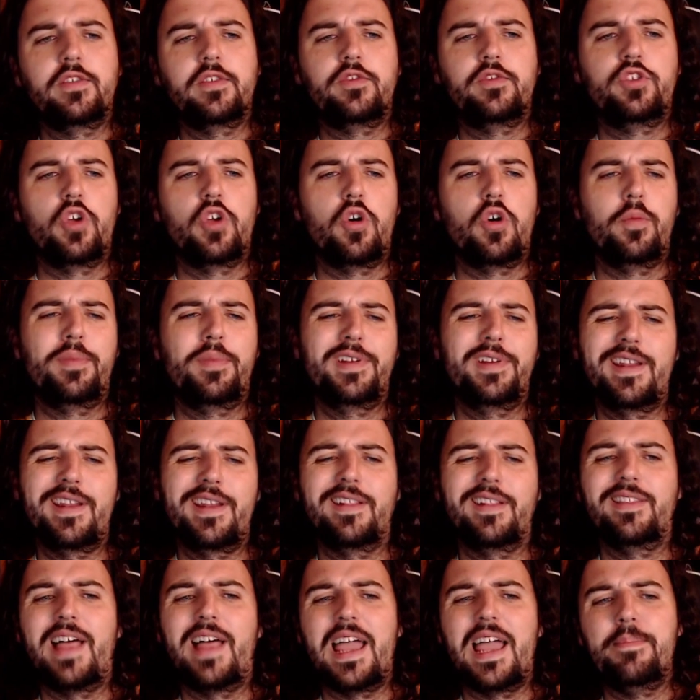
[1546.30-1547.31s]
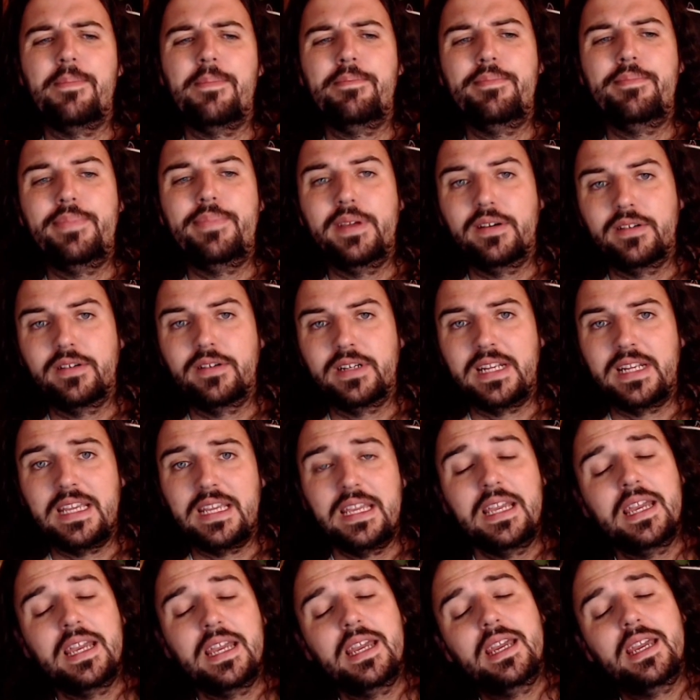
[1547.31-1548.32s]
zone, but not a
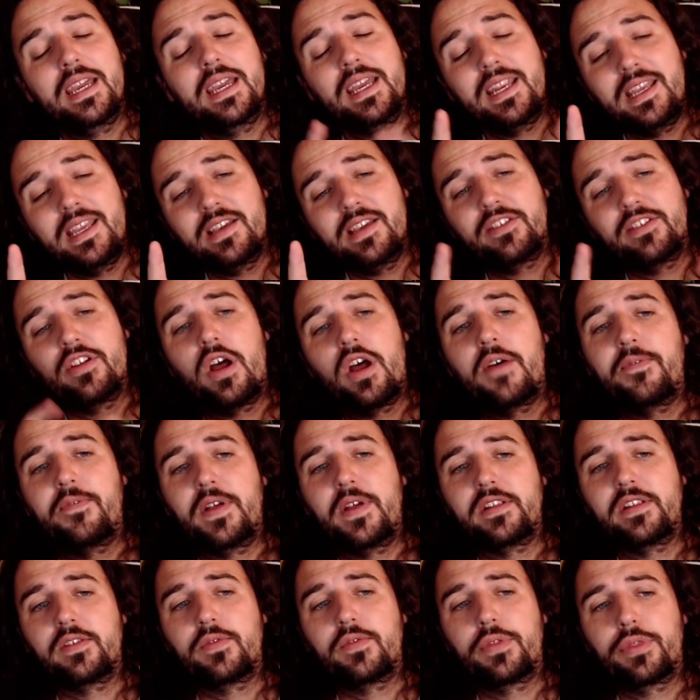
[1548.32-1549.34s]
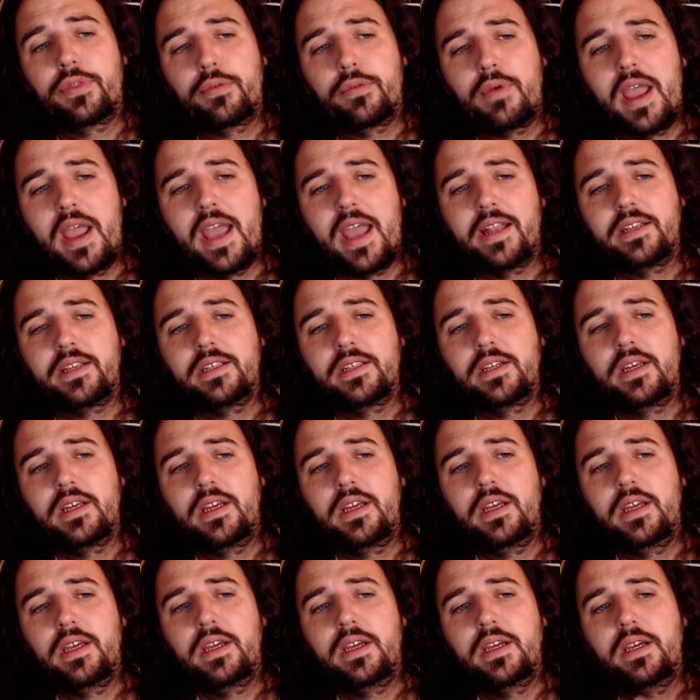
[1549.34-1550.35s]
liability. And he is an offensive threat.
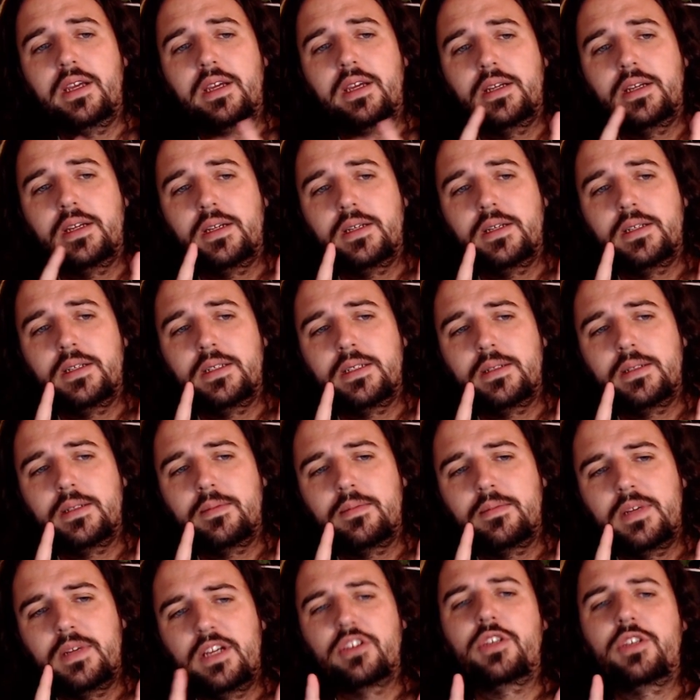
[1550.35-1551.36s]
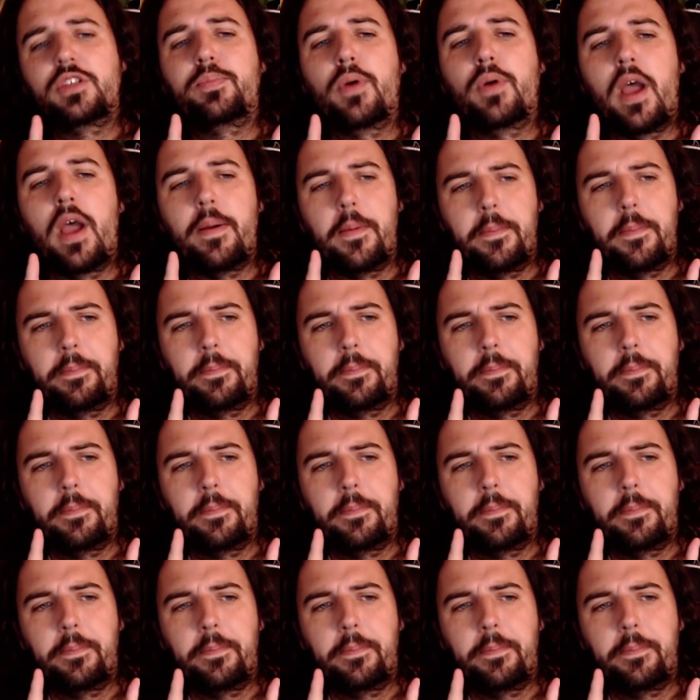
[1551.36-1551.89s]
Here's the problem.